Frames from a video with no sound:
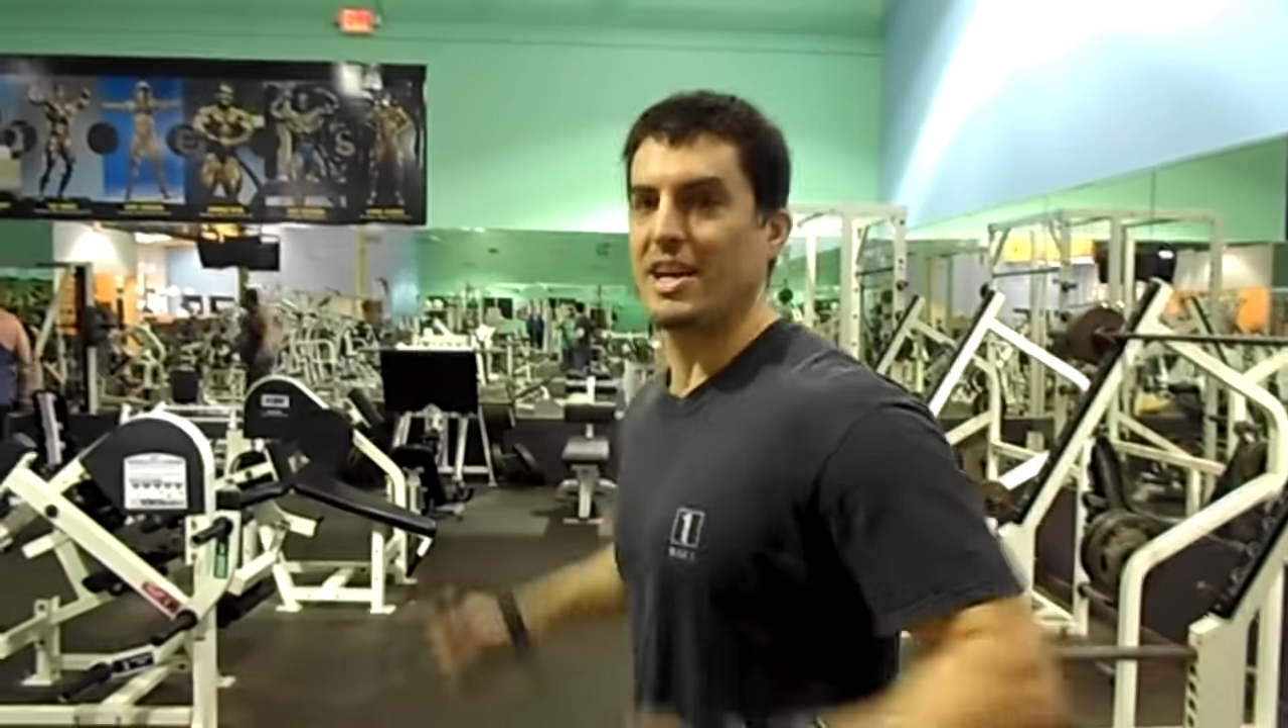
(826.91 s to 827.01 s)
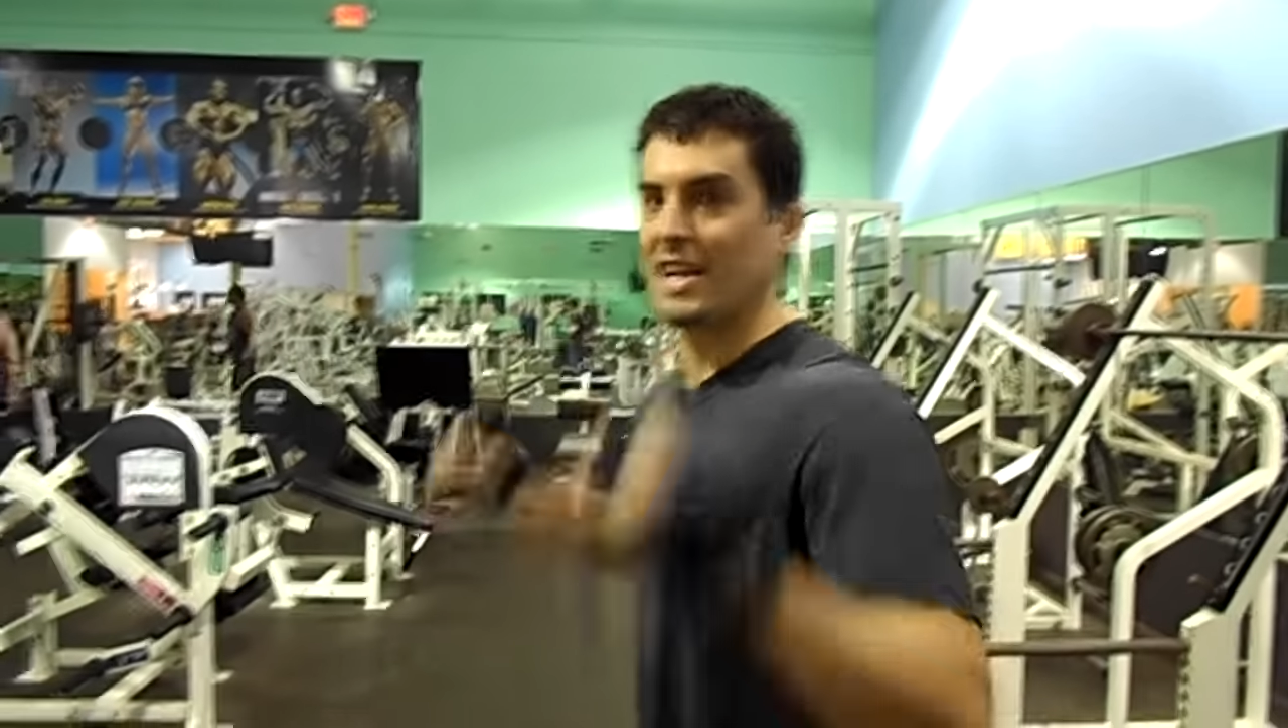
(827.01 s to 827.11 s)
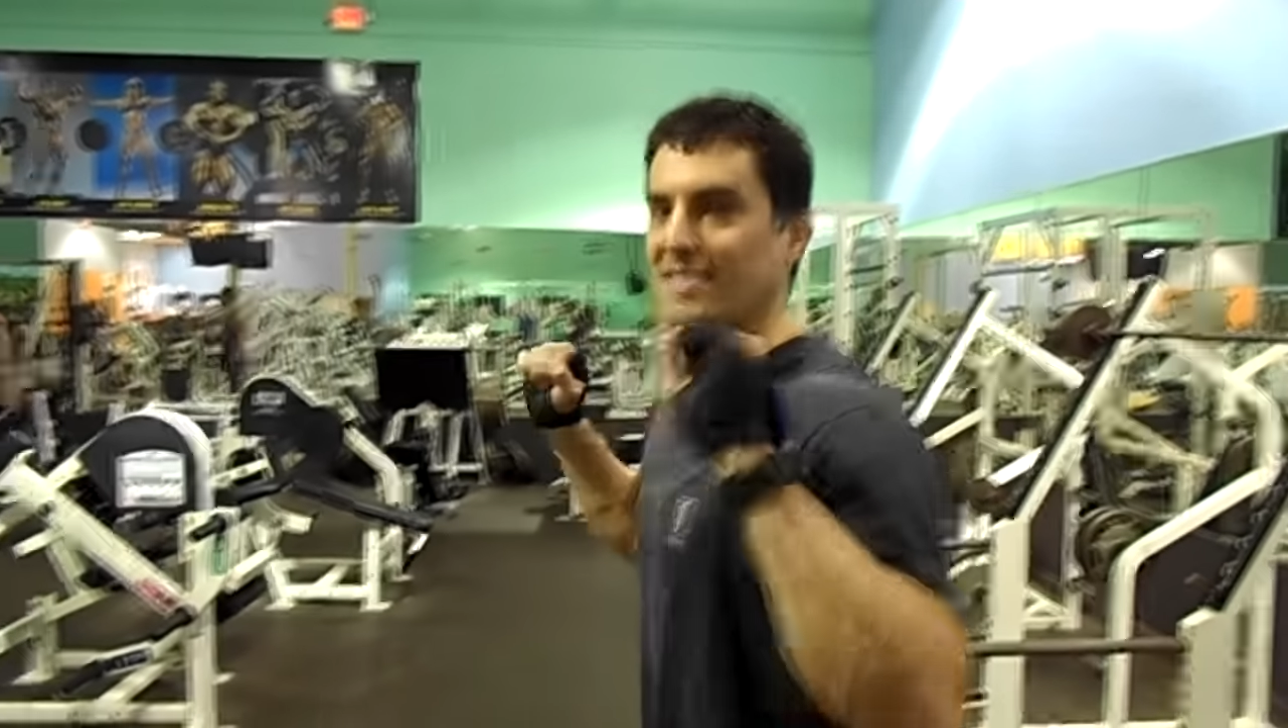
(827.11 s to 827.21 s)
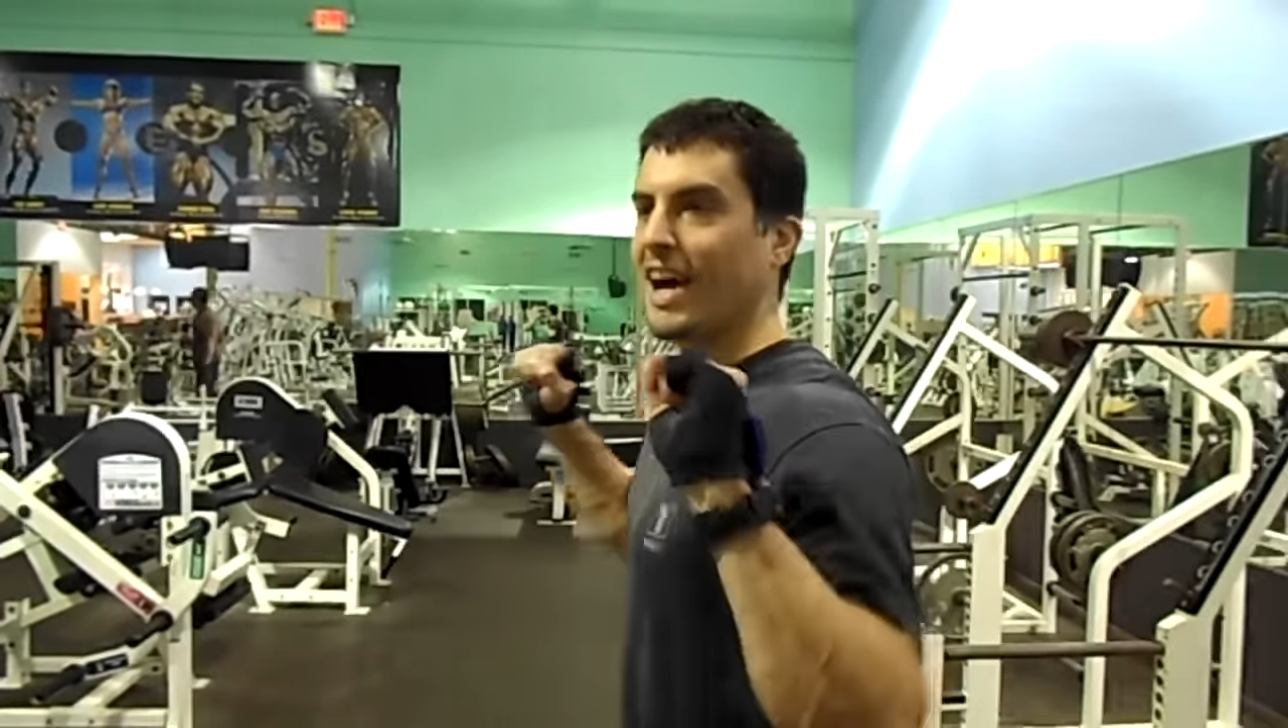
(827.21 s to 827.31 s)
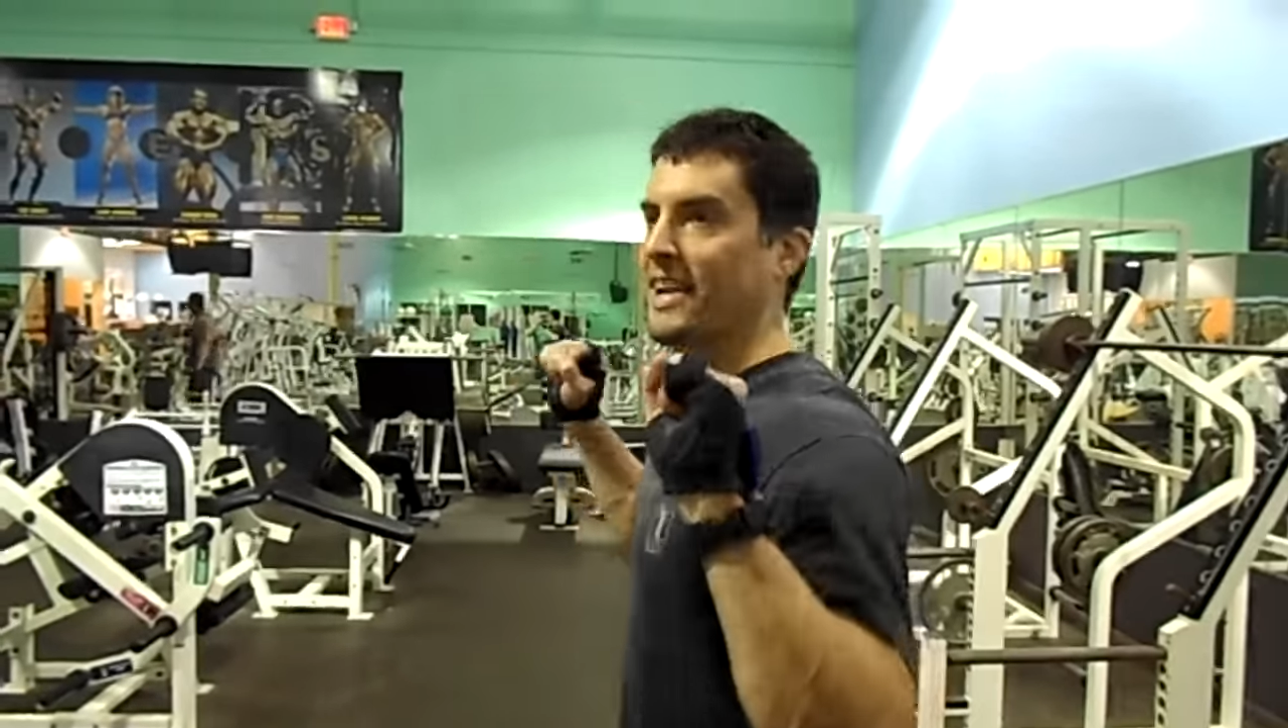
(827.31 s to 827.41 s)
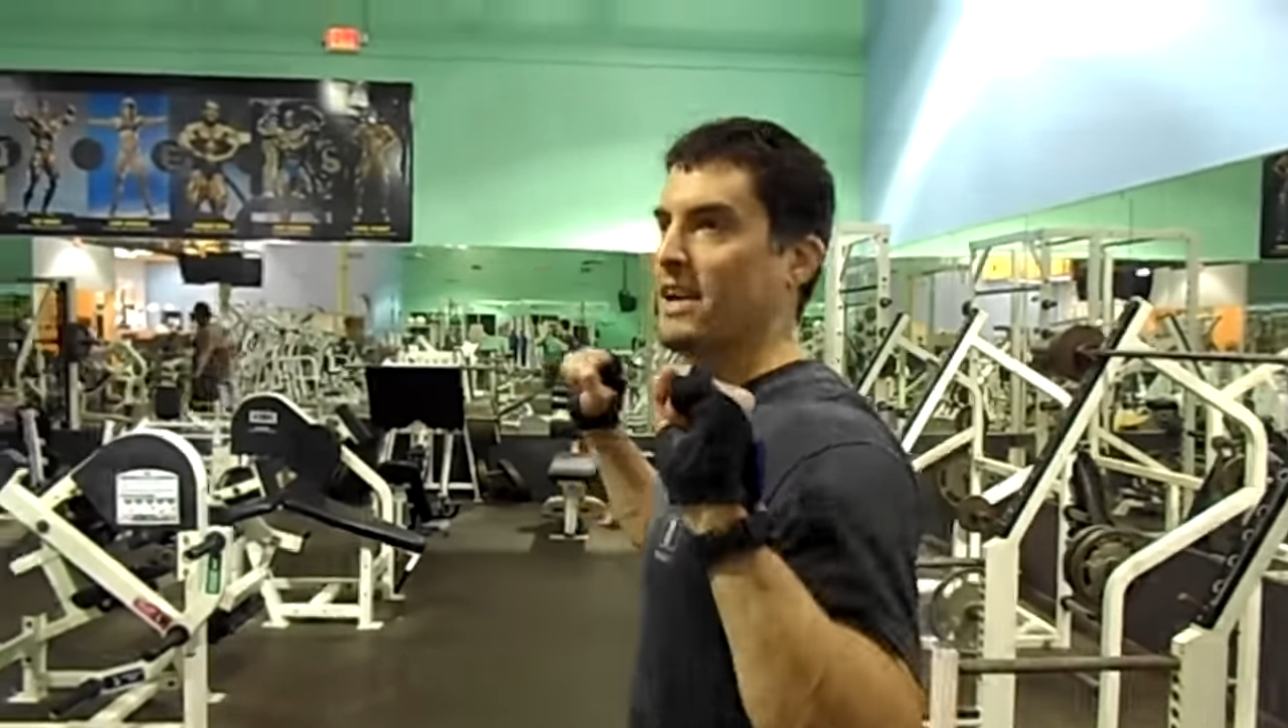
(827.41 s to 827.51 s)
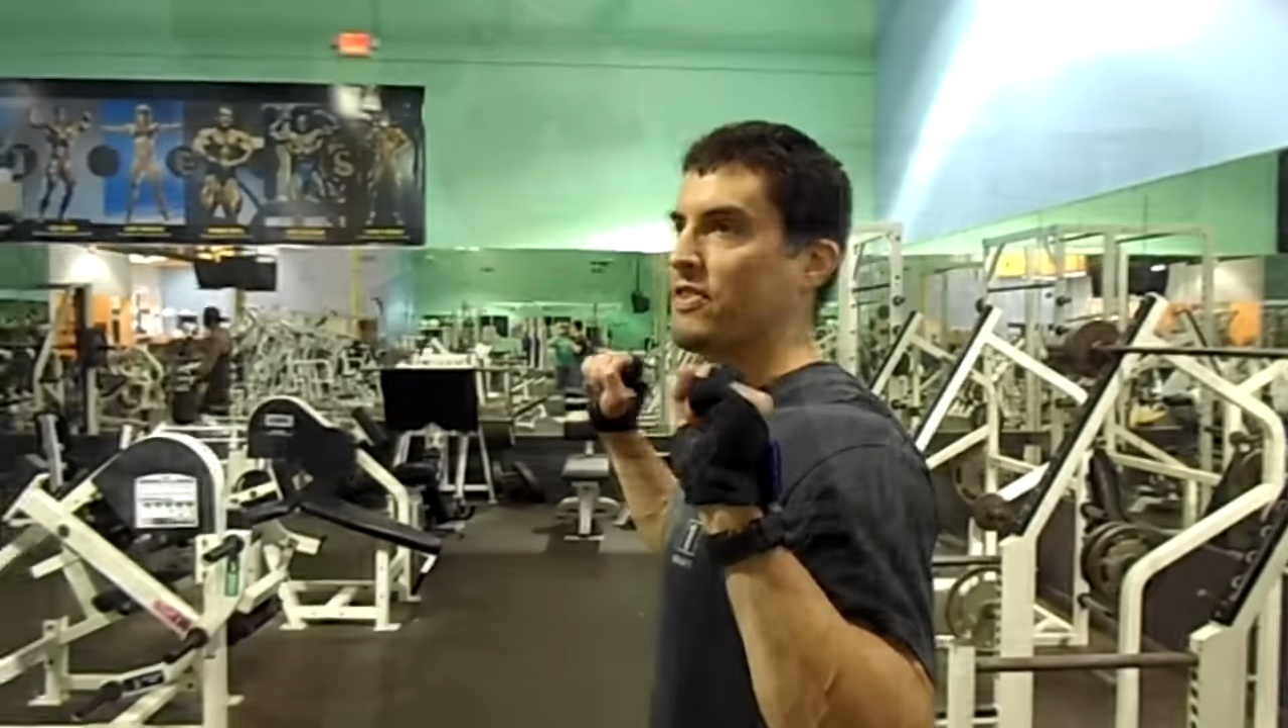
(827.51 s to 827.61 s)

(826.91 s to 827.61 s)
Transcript: You got to tighten